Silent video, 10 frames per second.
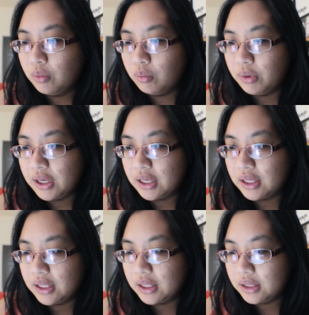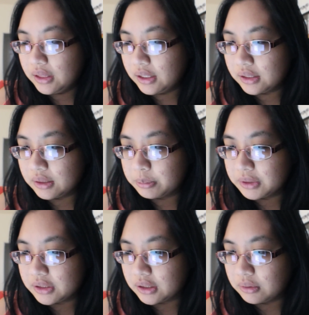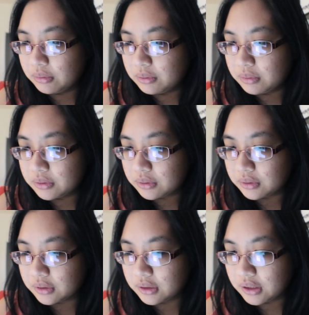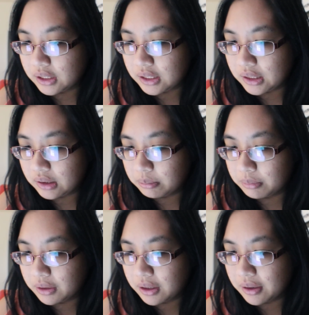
with, let me see, what was her name?